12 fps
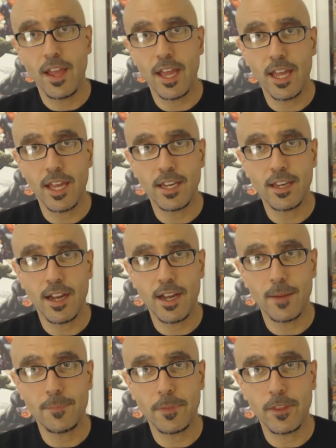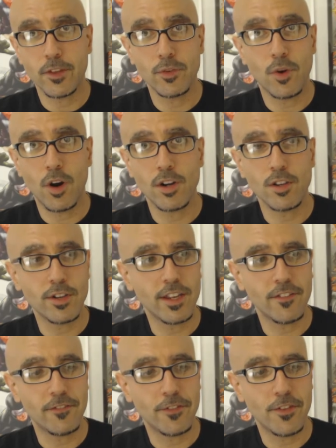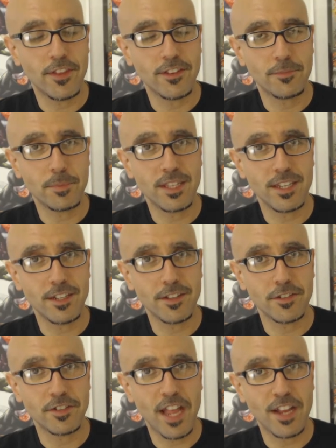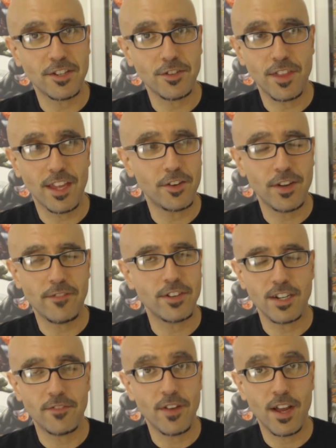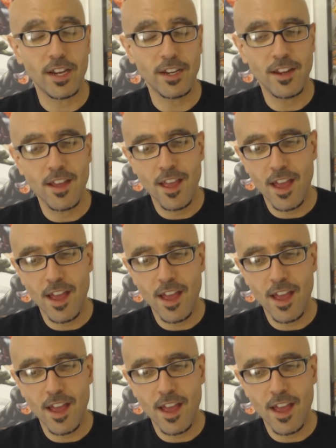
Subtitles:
and you are looking for this particular statue that you're never going to find.